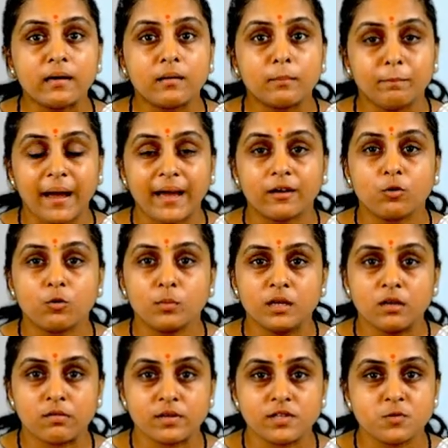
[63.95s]
macro
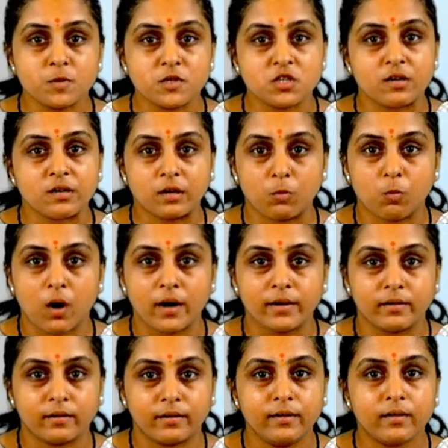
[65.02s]
minerals which are
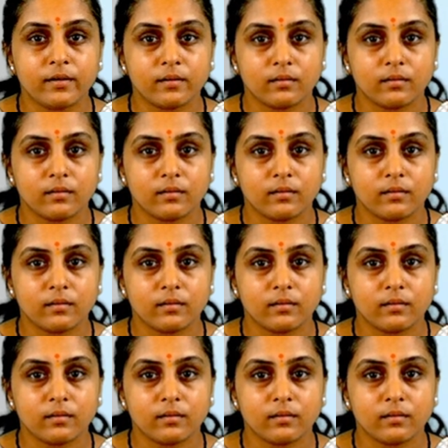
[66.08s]
required